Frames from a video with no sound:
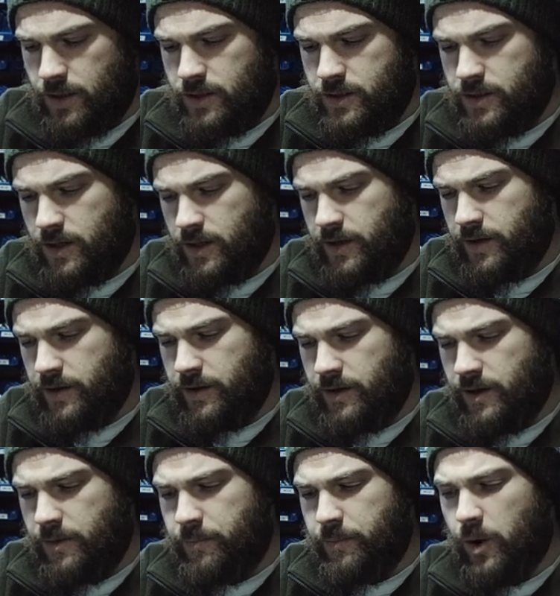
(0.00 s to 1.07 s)
It's like
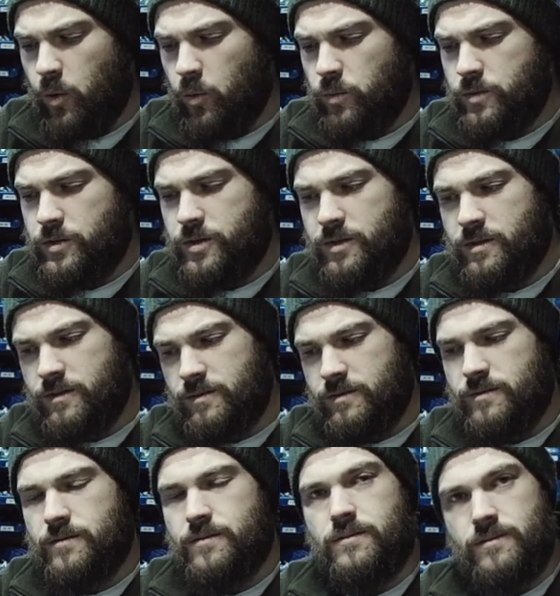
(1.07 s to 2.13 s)
a bolt
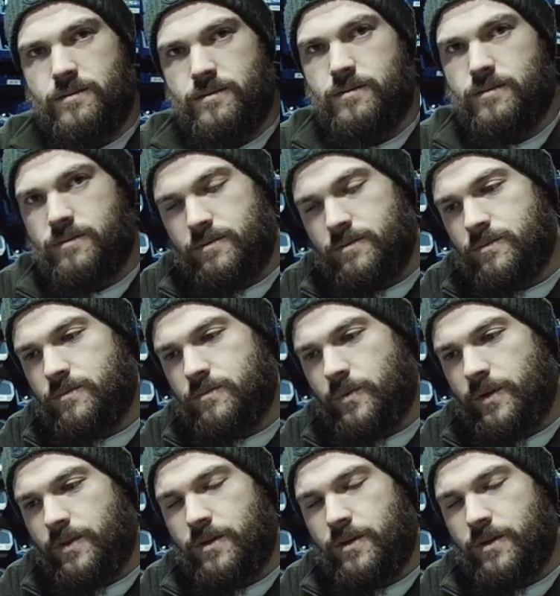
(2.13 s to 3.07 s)
with